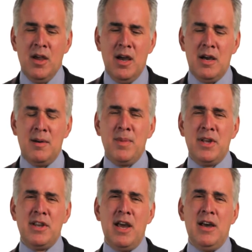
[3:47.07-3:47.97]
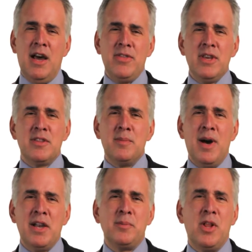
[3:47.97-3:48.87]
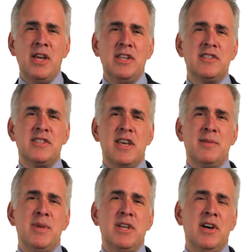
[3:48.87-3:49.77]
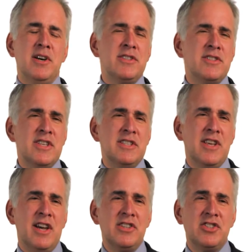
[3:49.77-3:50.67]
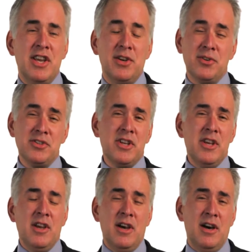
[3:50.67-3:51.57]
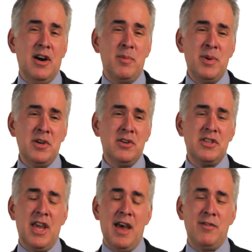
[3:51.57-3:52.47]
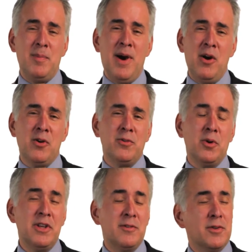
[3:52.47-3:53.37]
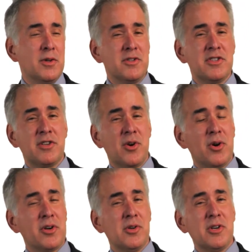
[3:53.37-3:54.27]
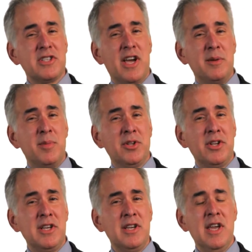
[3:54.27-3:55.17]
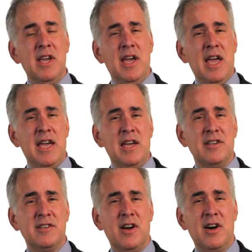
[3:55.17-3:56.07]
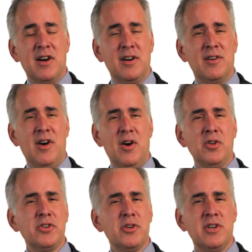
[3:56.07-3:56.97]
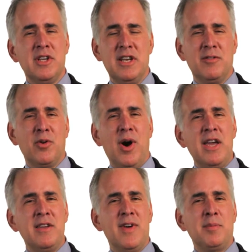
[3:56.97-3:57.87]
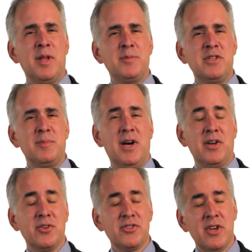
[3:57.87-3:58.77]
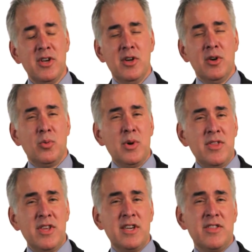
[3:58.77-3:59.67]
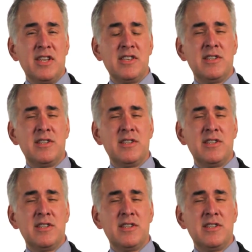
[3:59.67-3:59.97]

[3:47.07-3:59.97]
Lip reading: But I think the bottom line is that because these ion channels appear to have a powerful influence on cortical excitability and are altered in a variety of epilepsy models, we think that